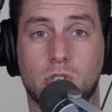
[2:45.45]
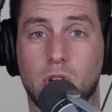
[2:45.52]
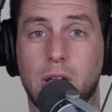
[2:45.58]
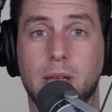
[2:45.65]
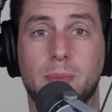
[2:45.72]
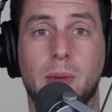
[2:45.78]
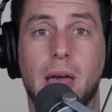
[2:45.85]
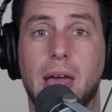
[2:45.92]

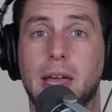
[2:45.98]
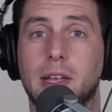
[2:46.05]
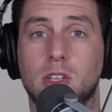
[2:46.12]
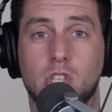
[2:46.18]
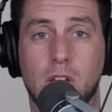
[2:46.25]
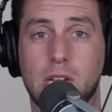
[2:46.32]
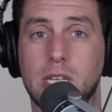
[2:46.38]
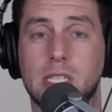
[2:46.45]
Drake Maye,
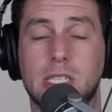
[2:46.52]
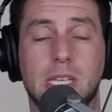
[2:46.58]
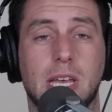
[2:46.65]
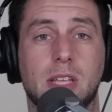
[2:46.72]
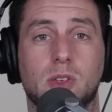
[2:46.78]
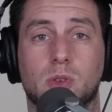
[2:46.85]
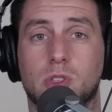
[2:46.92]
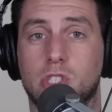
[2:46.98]
Jayden
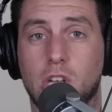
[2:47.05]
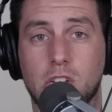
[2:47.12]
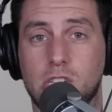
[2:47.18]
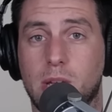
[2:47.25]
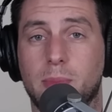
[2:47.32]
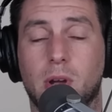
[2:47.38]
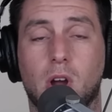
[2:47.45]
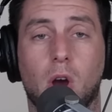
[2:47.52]
Daniels,
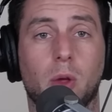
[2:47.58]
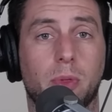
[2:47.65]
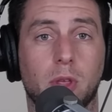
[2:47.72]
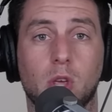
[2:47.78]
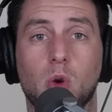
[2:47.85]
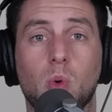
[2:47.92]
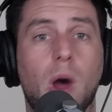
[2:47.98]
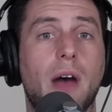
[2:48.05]
JJ
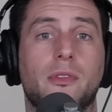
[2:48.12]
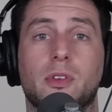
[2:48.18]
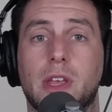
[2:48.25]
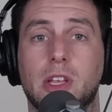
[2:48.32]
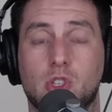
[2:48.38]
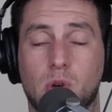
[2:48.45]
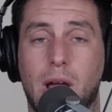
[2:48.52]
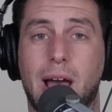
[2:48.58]
McCarthy, whoever
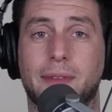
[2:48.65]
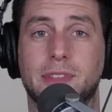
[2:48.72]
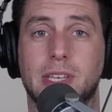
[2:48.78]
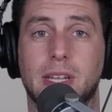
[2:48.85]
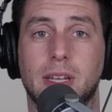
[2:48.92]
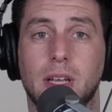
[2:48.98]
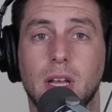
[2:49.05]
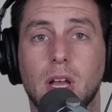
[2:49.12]
they
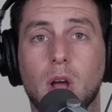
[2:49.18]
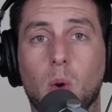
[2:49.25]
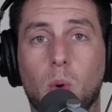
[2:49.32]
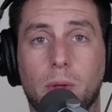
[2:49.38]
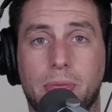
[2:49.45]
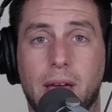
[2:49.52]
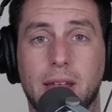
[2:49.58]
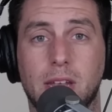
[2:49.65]
drafted
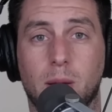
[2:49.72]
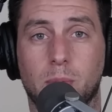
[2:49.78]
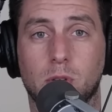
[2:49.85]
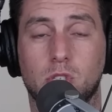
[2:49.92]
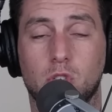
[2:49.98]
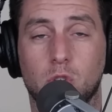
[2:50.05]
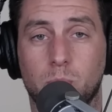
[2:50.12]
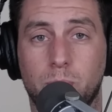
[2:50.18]
with that number
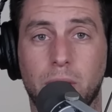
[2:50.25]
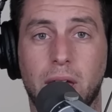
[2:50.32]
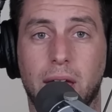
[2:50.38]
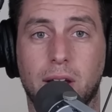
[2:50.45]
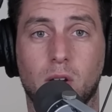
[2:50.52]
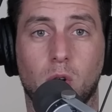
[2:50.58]
two pick.